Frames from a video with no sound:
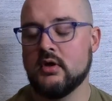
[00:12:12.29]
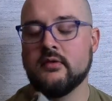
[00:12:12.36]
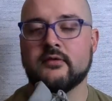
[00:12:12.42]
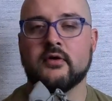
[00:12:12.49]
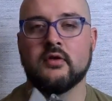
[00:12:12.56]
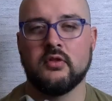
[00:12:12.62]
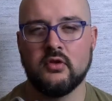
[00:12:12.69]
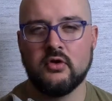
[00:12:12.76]

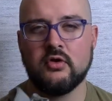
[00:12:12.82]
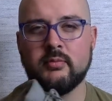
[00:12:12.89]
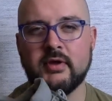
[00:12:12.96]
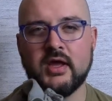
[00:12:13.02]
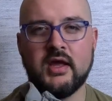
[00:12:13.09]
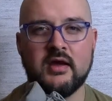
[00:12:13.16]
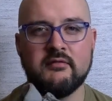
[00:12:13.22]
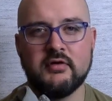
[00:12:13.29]
They're a little
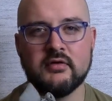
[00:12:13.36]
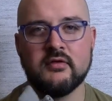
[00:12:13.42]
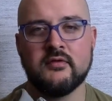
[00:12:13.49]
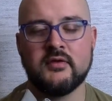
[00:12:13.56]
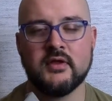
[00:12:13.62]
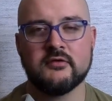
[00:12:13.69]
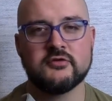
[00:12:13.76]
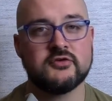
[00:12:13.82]
bit heavier than
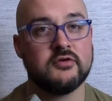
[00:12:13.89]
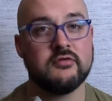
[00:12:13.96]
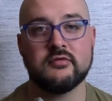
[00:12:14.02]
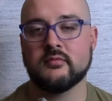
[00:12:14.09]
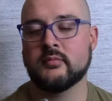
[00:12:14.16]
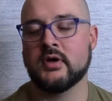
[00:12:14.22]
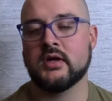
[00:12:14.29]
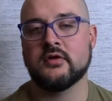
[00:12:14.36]
the other shoes,
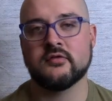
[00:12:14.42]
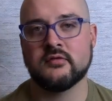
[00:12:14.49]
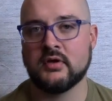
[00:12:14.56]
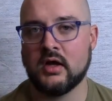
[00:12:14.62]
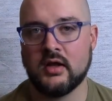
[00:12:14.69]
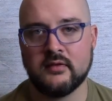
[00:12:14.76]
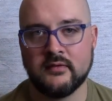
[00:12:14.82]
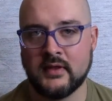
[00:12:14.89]
but it's
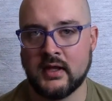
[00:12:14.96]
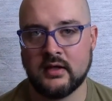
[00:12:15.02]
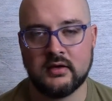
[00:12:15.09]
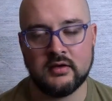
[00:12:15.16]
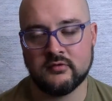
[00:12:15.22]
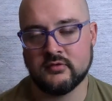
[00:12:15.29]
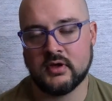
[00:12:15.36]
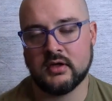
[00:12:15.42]
not
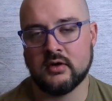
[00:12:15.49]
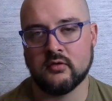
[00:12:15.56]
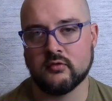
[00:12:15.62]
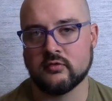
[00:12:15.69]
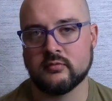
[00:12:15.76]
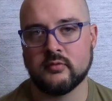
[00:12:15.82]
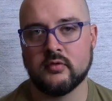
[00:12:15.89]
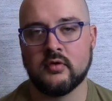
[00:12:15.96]

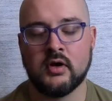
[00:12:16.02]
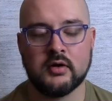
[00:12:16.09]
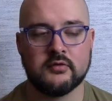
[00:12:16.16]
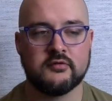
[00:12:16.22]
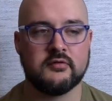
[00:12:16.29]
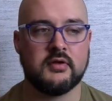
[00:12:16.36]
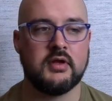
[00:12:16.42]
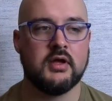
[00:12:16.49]
noticeable,
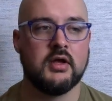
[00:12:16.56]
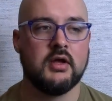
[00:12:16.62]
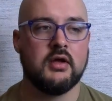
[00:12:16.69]
honestly.